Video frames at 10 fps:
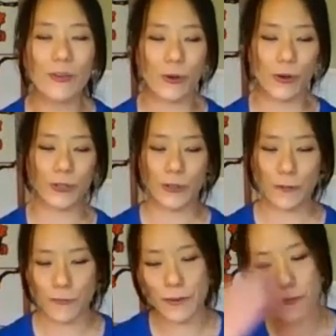Go to the
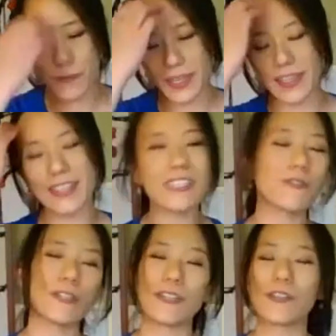fifth
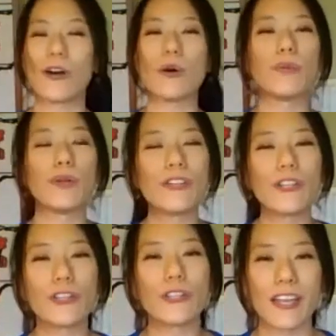piece, which is called
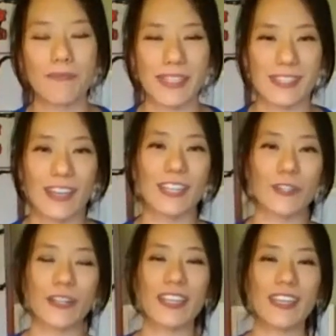push and
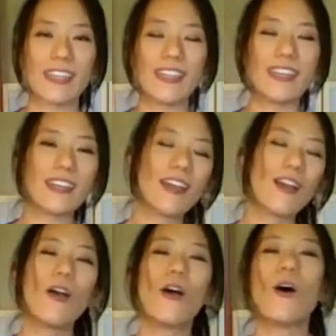massage your kidney
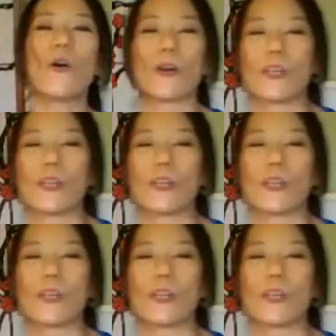or